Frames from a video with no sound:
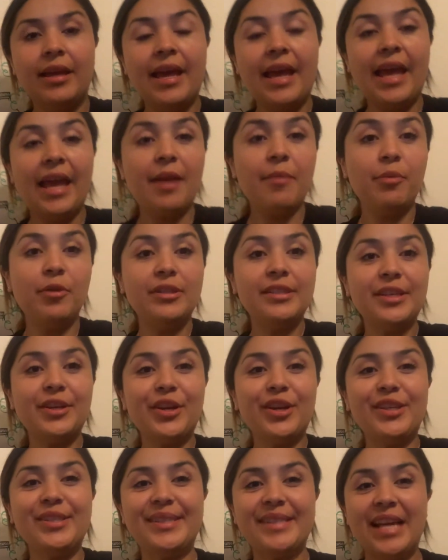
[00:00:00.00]
Hey boys and
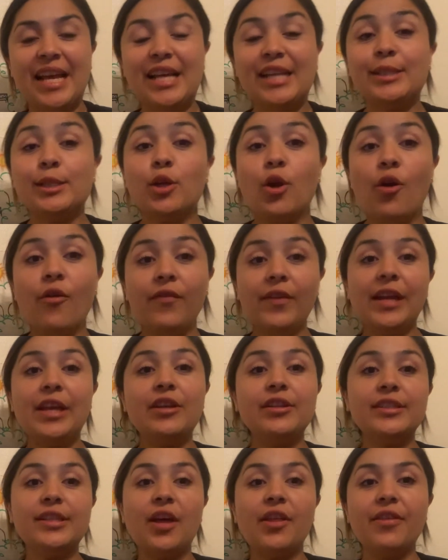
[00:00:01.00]
girls, so hopefully
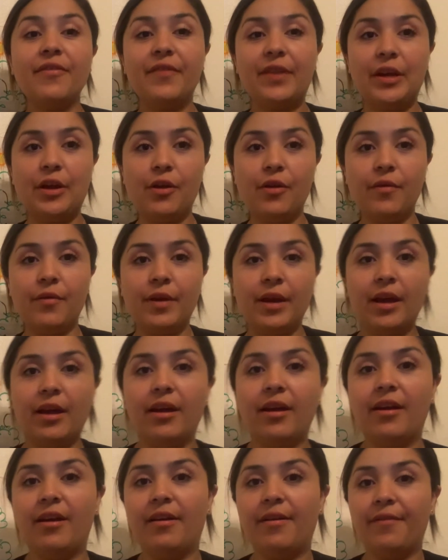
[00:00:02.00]
you saw the video
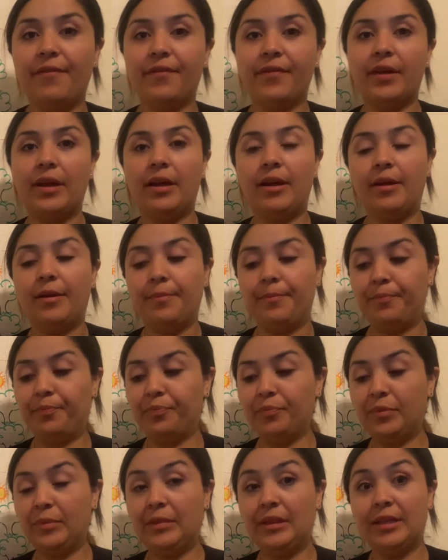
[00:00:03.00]

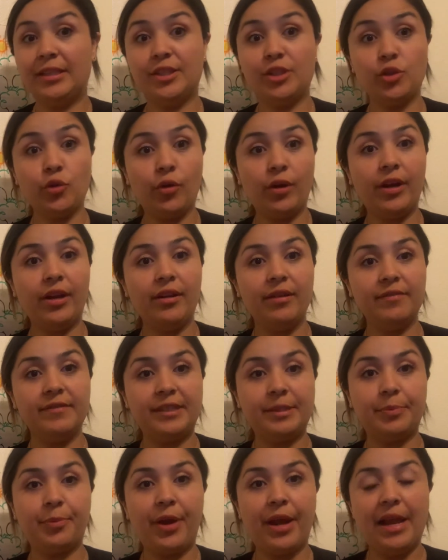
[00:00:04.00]
of the story of
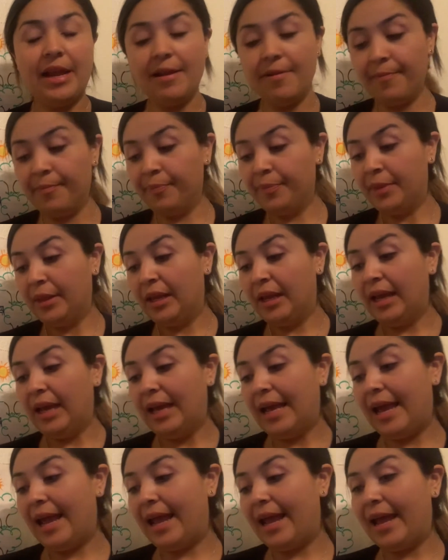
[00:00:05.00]
spring,
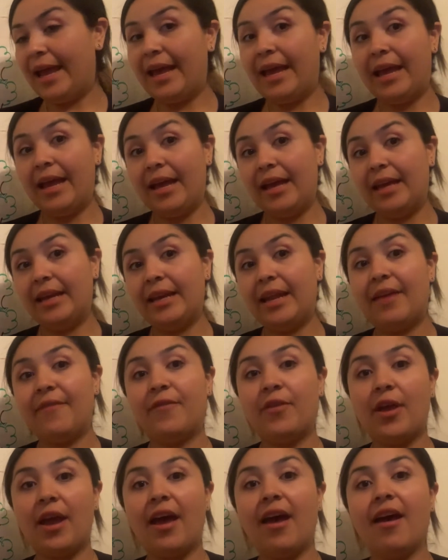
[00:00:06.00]
and if
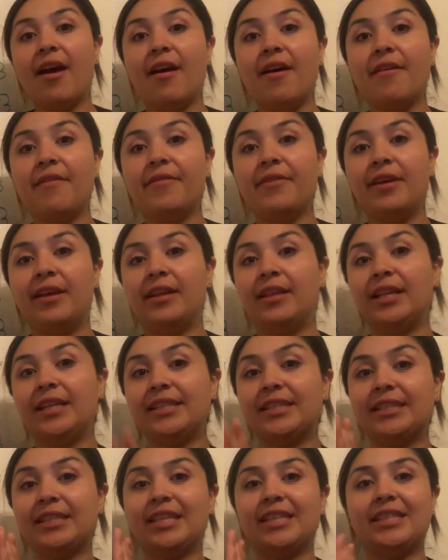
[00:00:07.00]
you have,
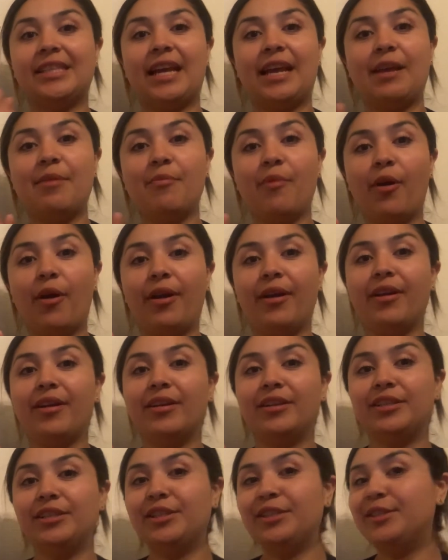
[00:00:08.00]
this is the second part
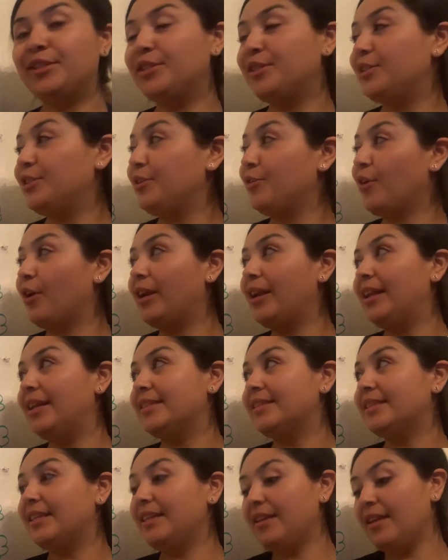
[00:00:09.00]
to our
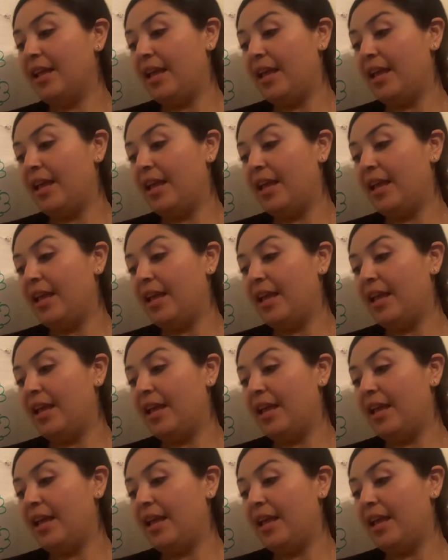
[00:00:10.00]
lesson,